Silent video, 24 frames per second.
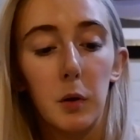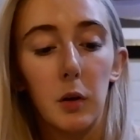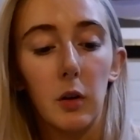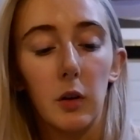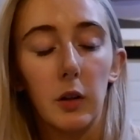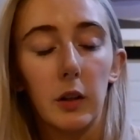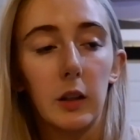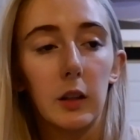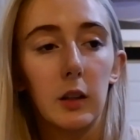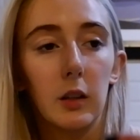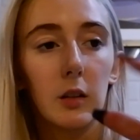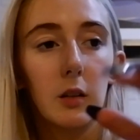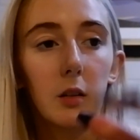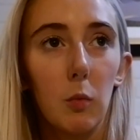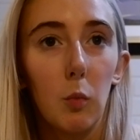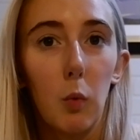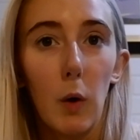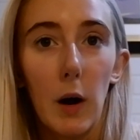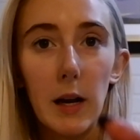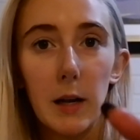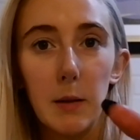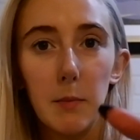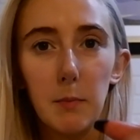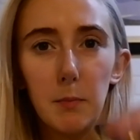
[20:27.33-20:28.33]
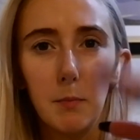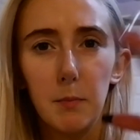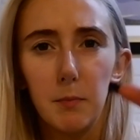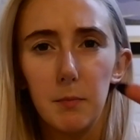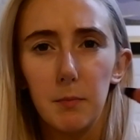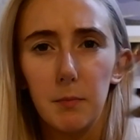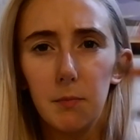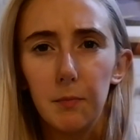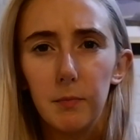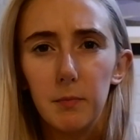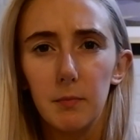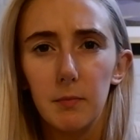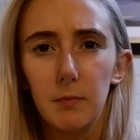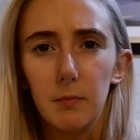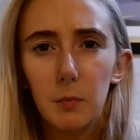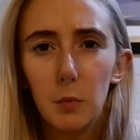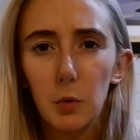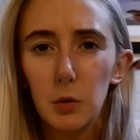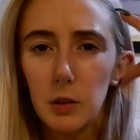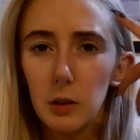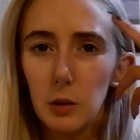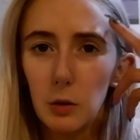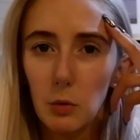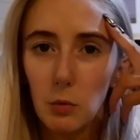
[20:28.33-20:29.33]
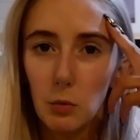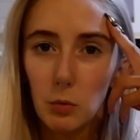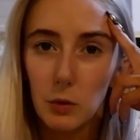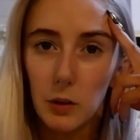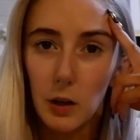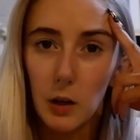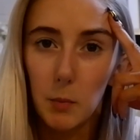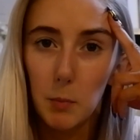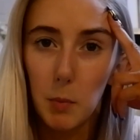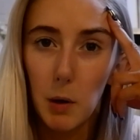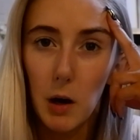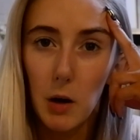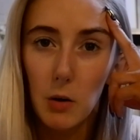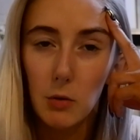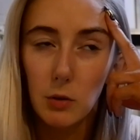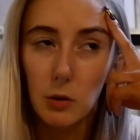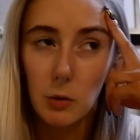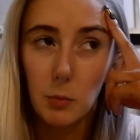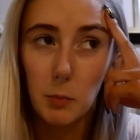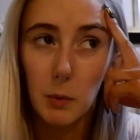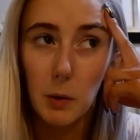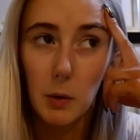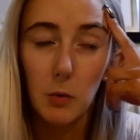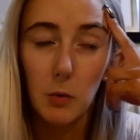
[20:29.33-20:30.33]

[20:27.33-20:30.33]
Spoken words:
but like whey, what's it called, that powdered